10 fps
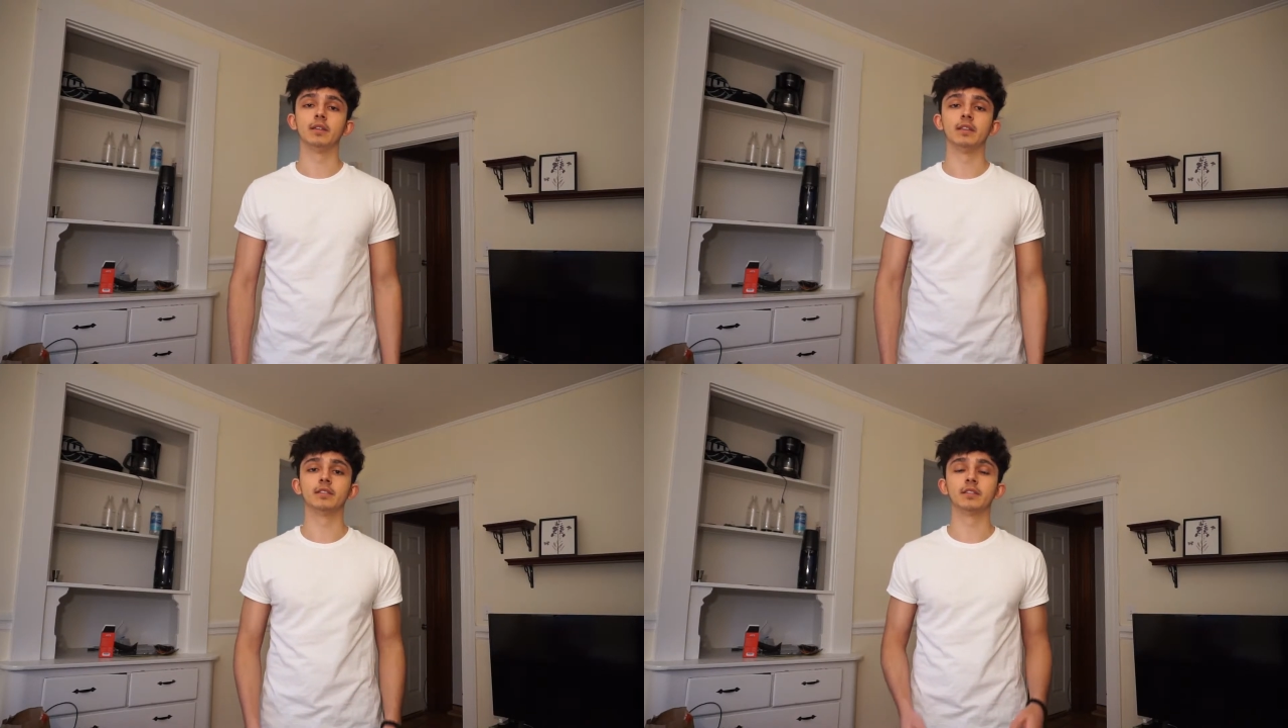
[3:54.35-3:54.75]

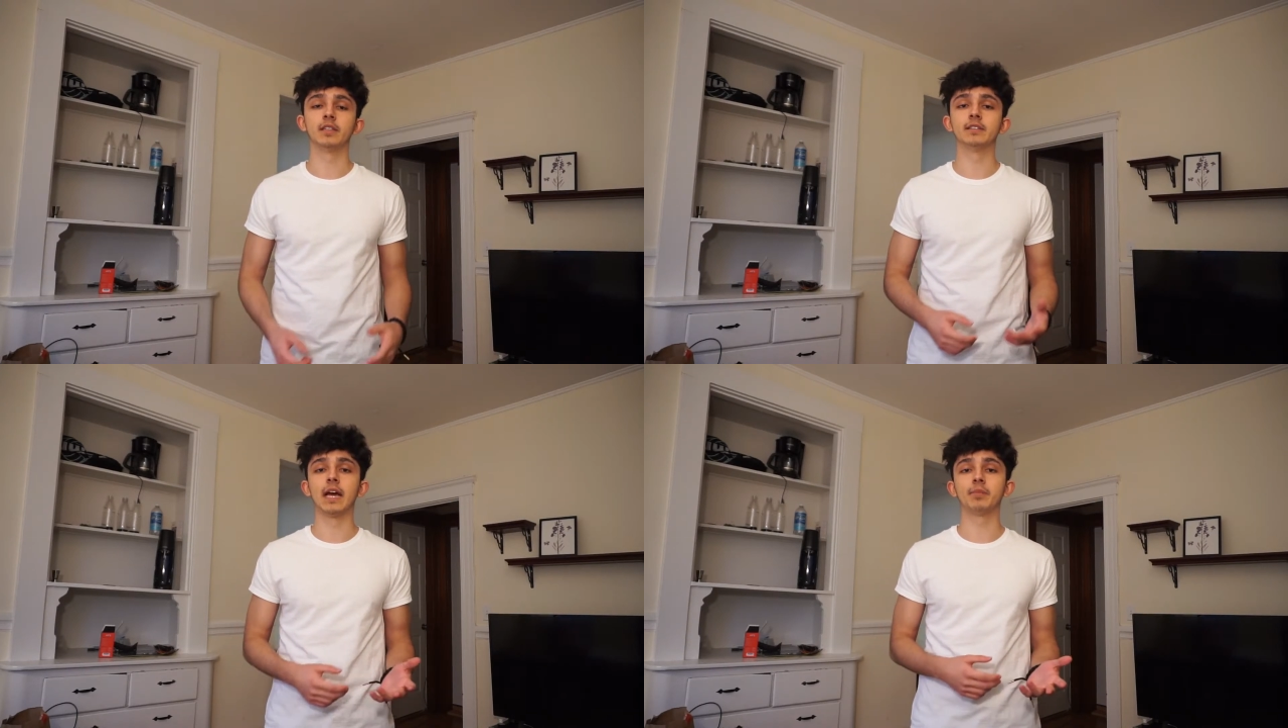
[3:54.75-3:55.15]
This is
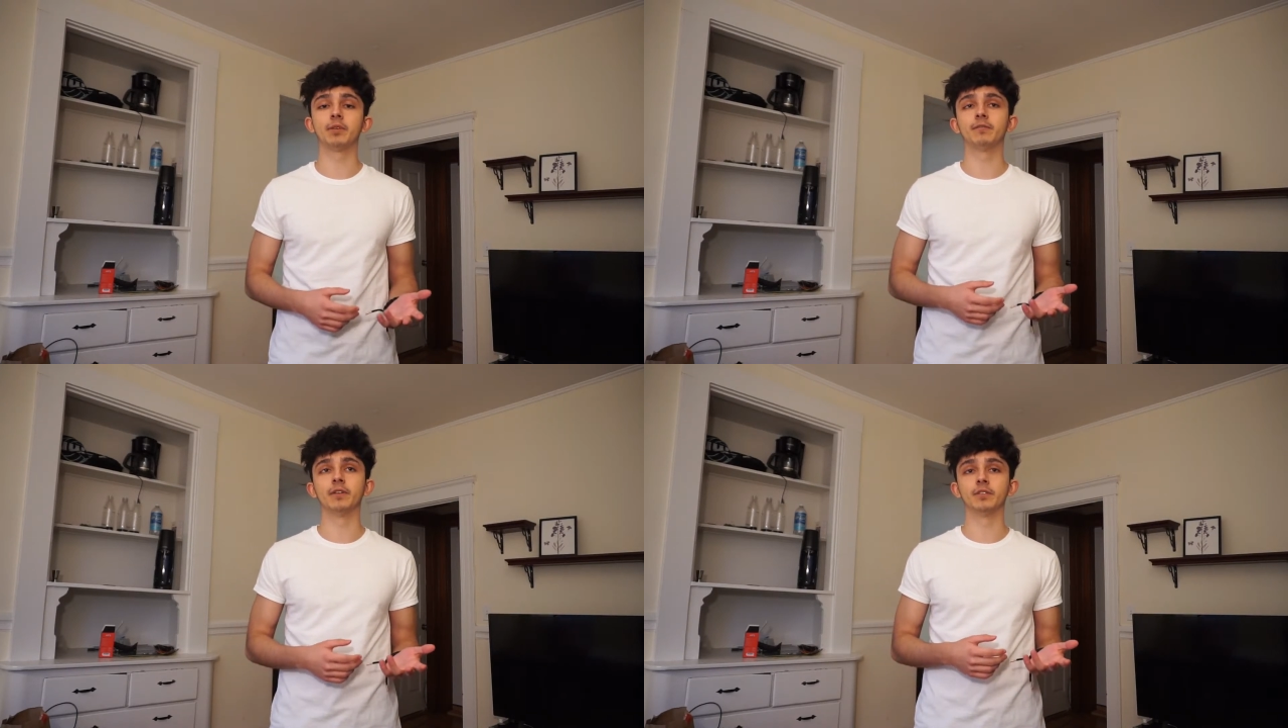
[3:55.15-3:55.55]
an
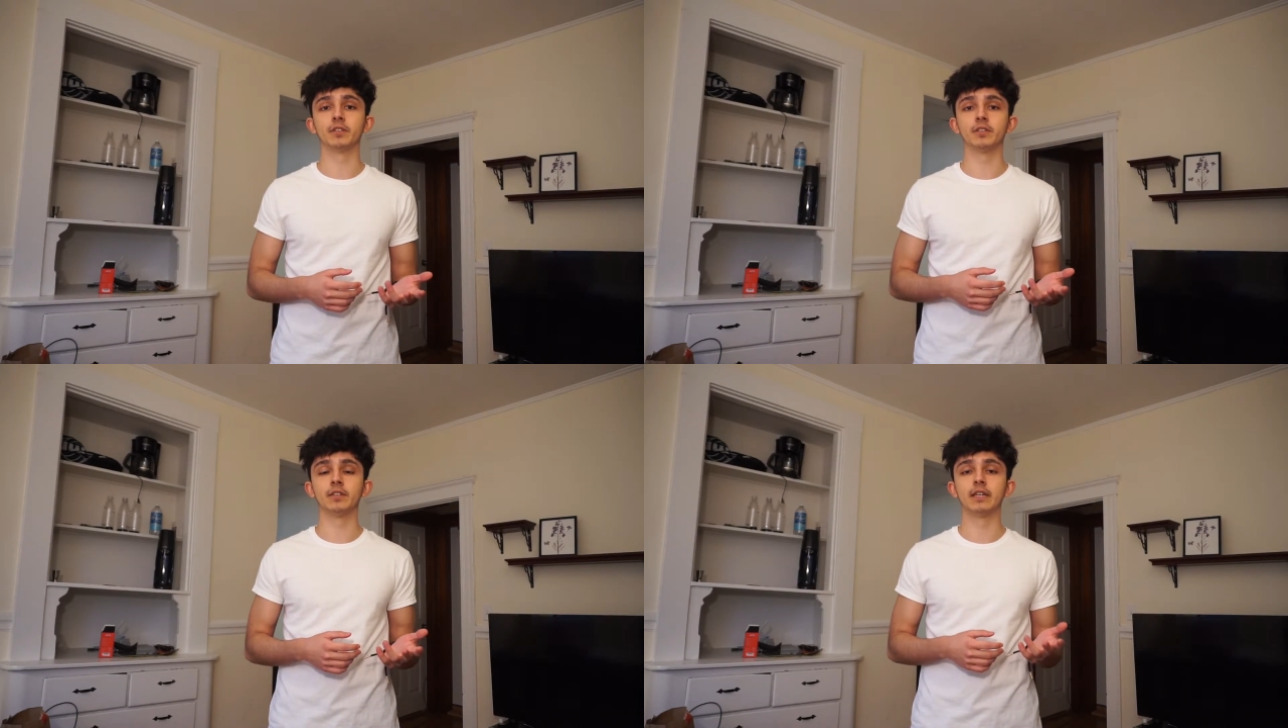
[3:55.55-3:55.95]
adaptive
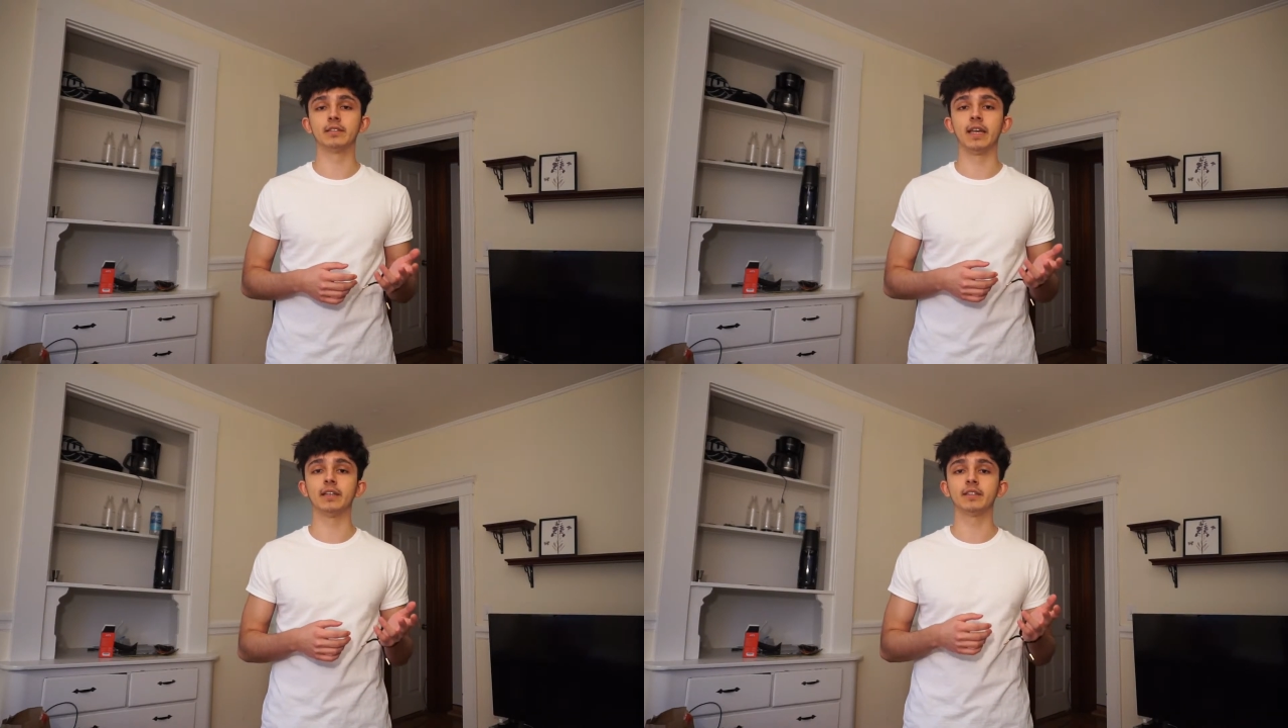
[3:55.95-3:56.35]
filter that
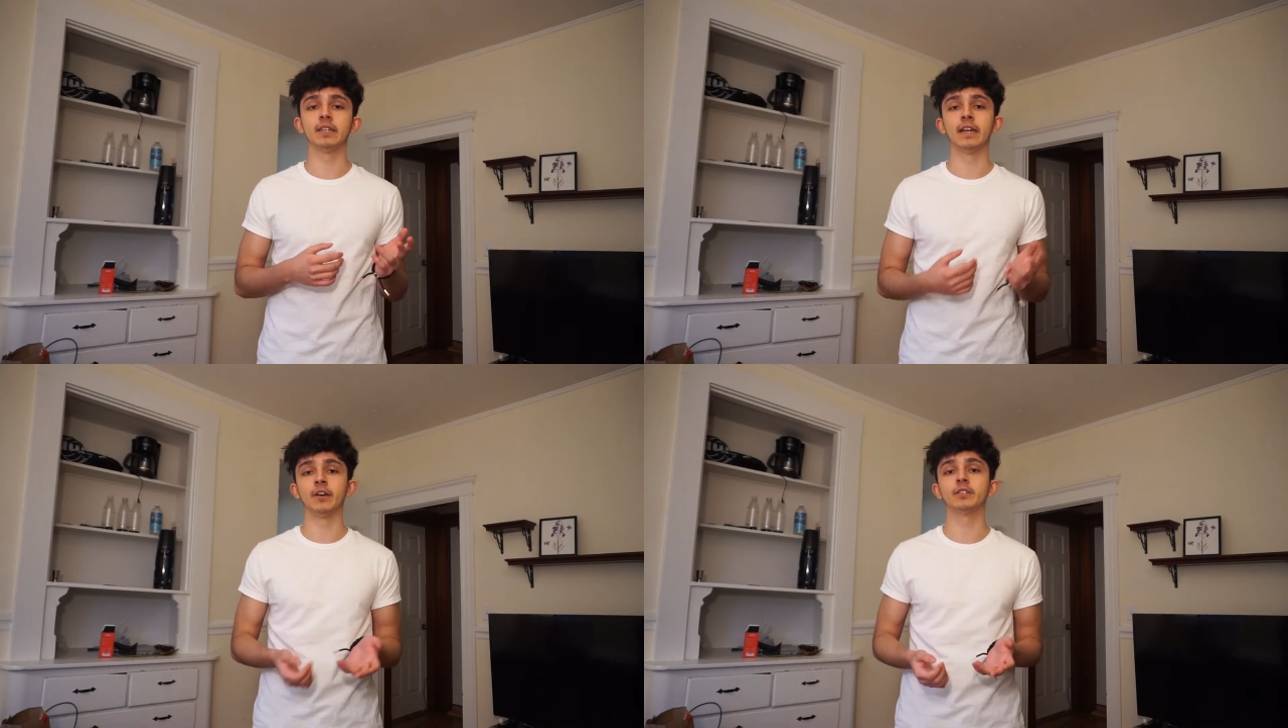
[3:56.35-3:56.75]
takes in
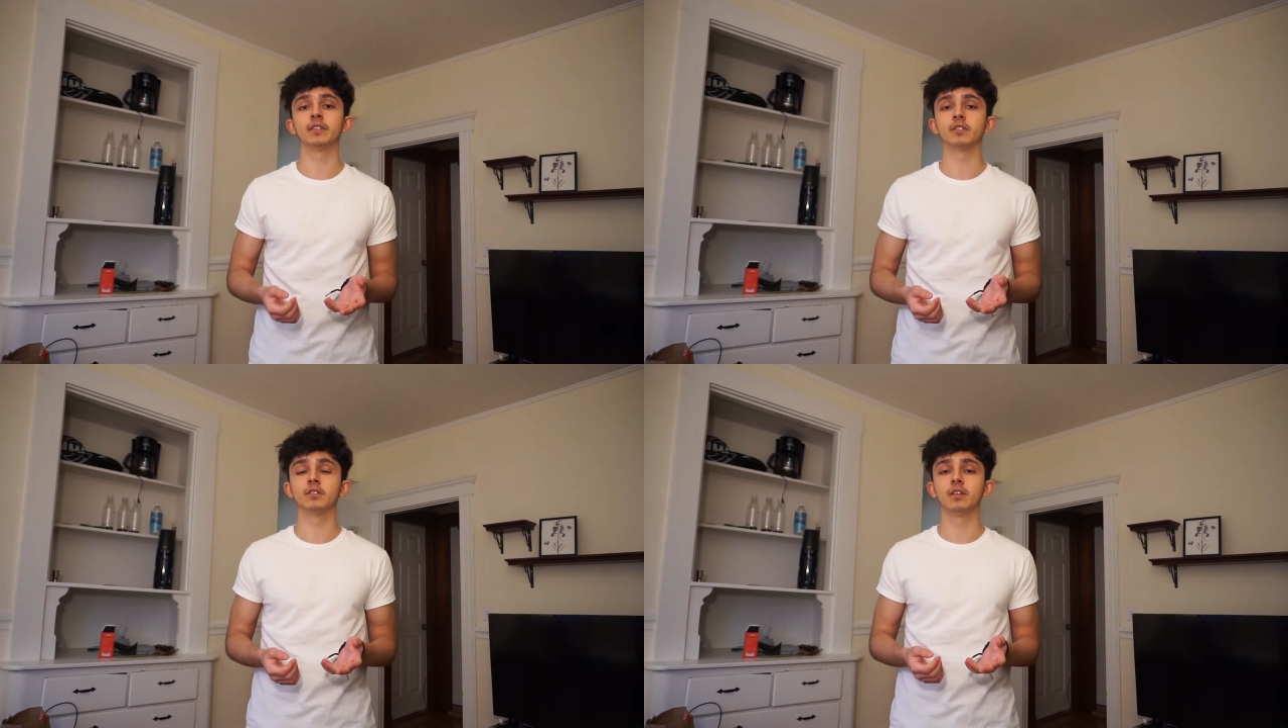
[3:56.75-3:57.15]
an error
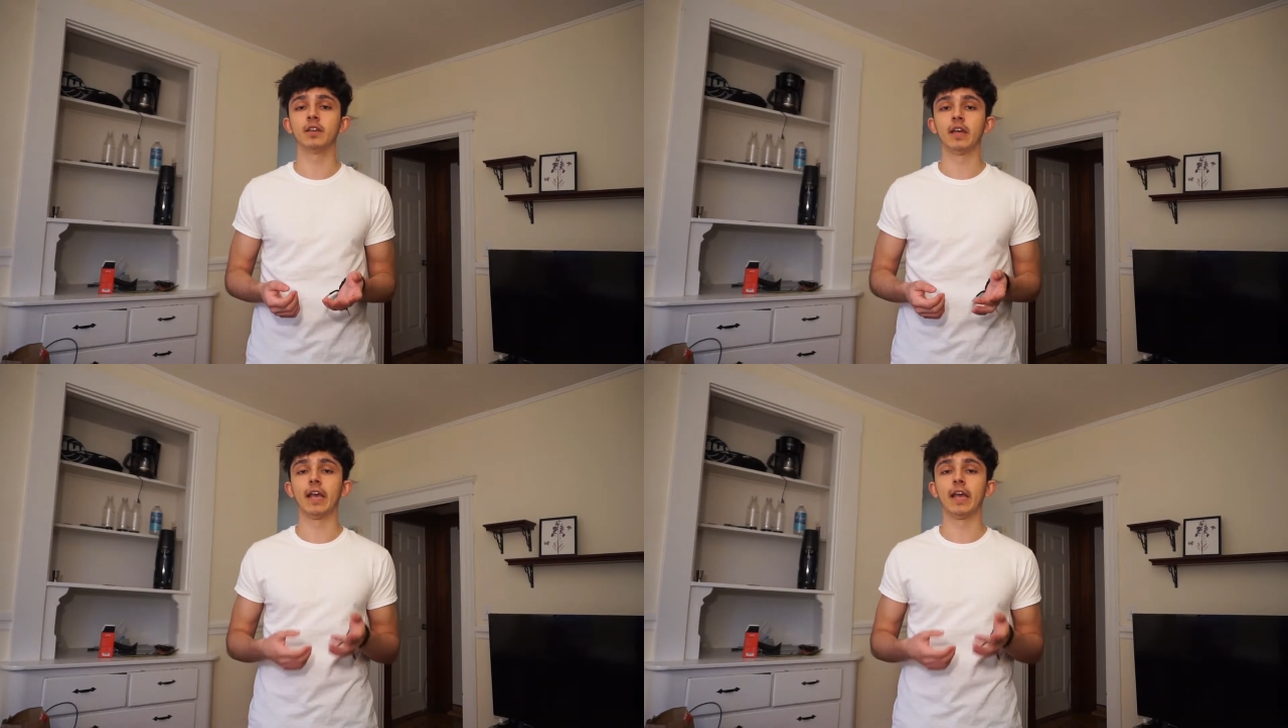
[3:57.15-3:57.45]
signal,